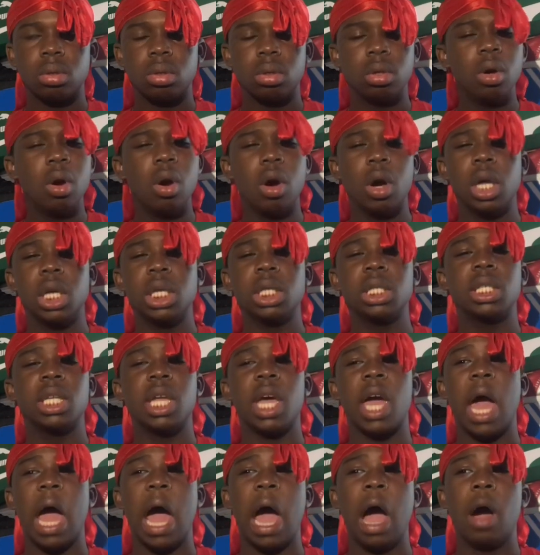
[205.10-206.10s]
You don't
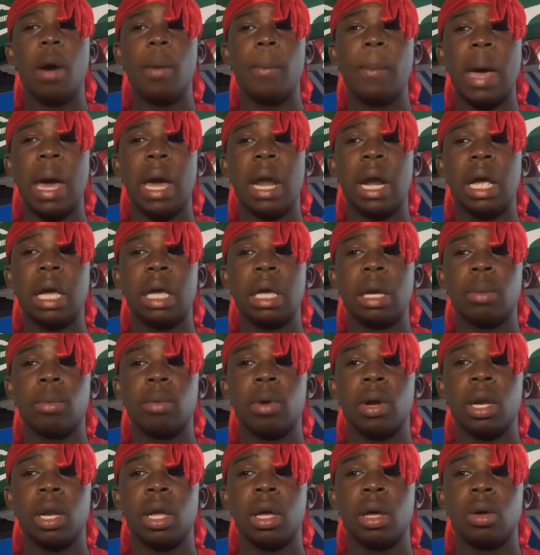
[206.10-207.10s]
understand how mad I am
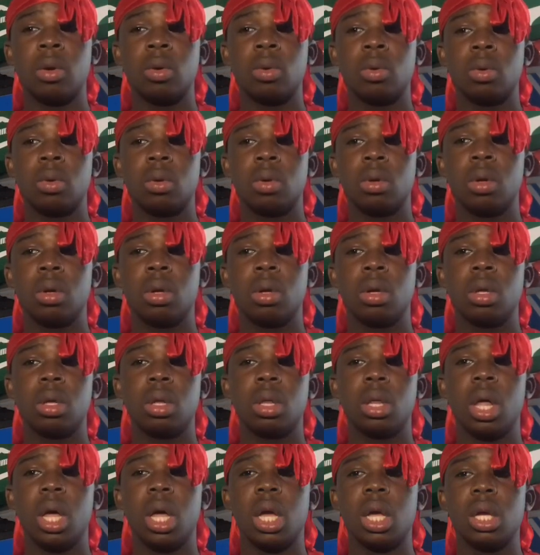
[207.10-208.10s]
right now.
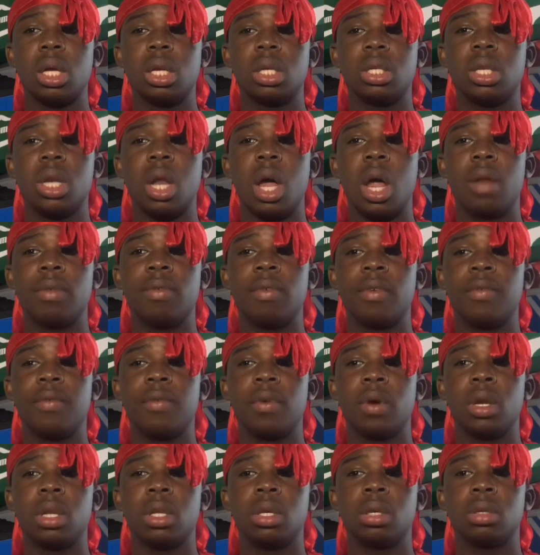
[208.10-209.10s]
Like, it's not even
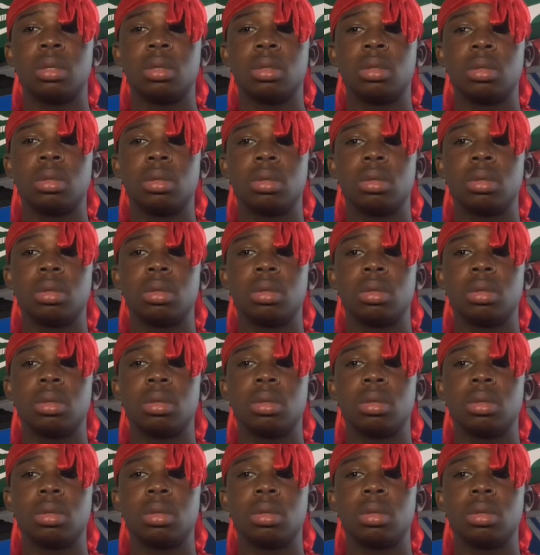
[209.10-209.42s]
funny.